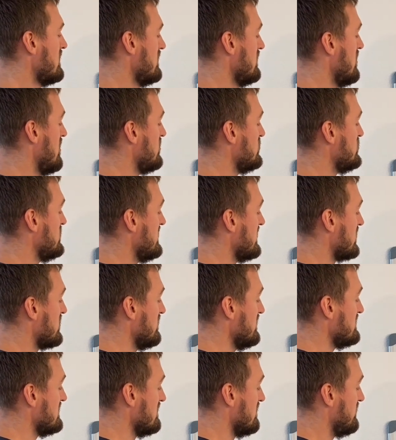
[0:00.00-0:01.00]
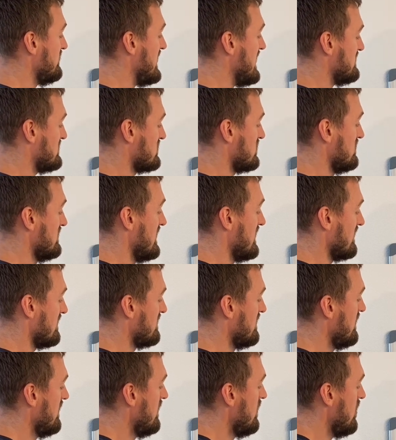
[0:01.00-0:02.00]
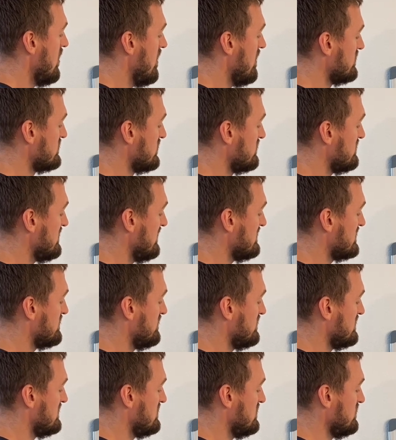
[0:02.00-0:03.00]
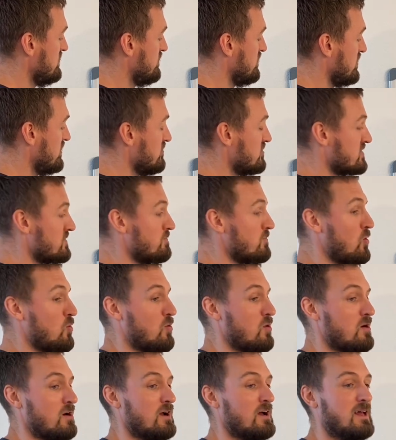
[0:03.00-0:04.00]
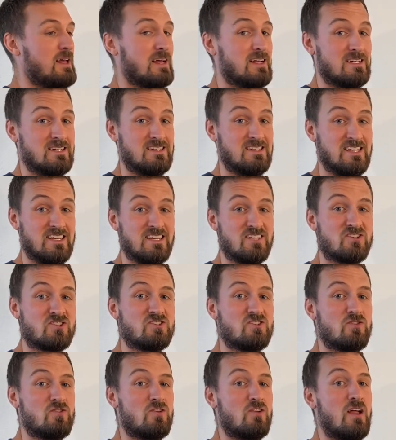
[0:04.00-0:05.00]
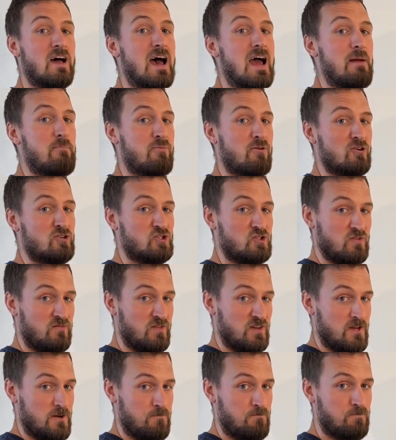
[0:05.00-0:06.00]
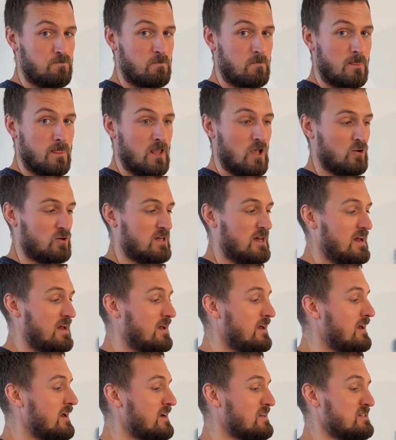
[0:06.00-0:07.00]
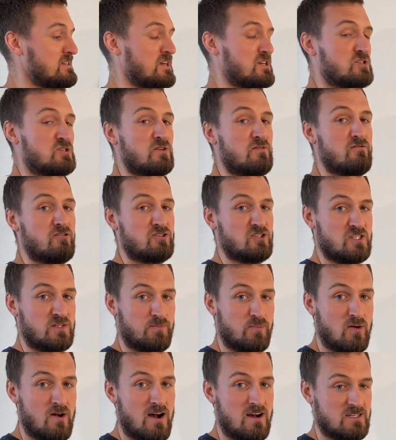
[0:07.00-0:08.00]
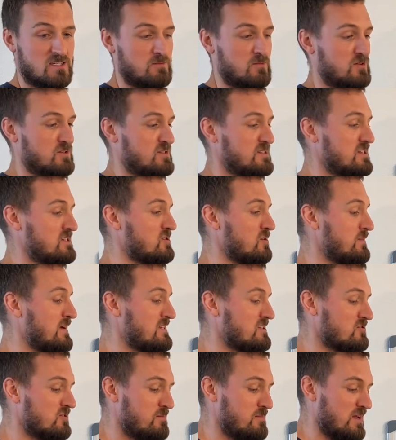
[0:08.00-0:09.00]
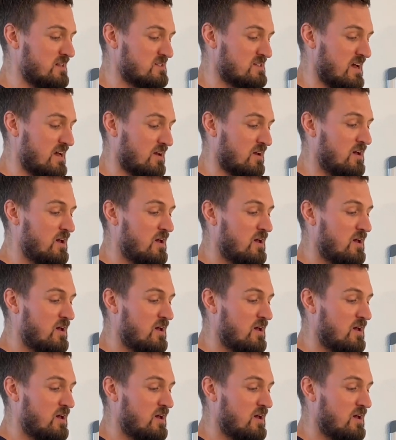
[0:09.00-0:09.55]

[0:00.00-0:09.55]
larger increase in fascicle length also tends to produce more distal hypertrophy. Okay, distal versus proximal. Distal basically means like